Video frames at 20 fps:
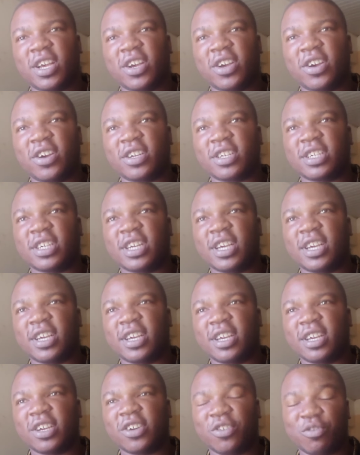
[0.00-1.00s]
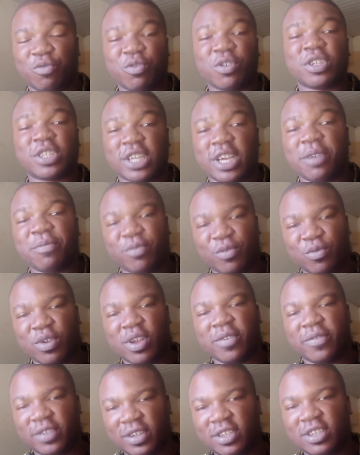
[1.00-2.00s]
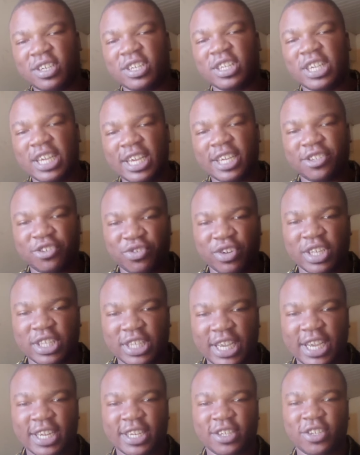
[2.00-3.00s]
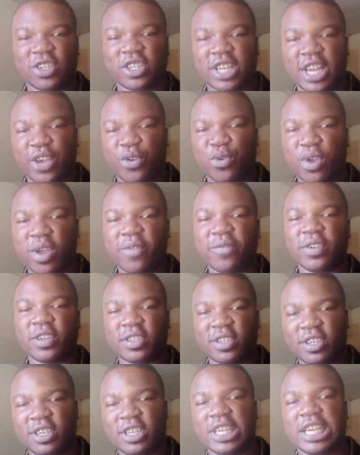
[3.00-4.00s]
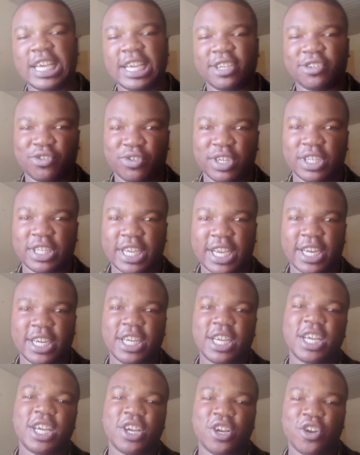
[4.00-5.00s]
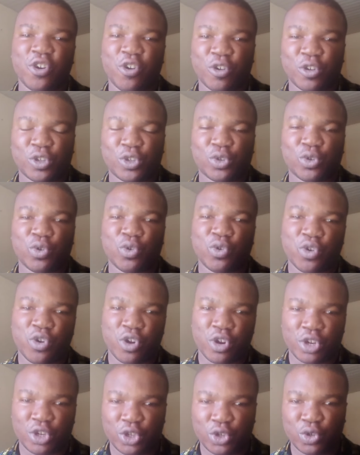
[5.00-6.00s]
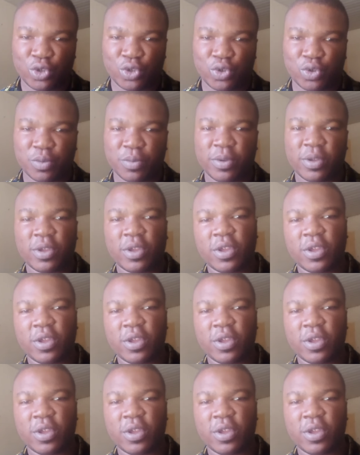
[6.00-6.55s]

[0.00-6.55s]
on uh, on whatsapp we have it dh rated just like we have it dh rated also on youtube